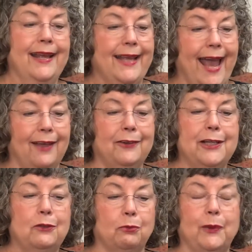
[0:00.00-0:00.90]

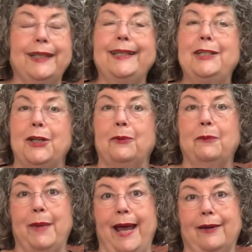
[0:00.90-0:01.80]
Calories really
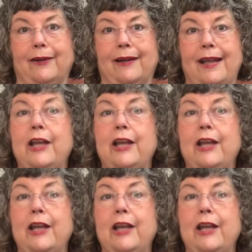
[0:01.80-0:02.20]
don't matter.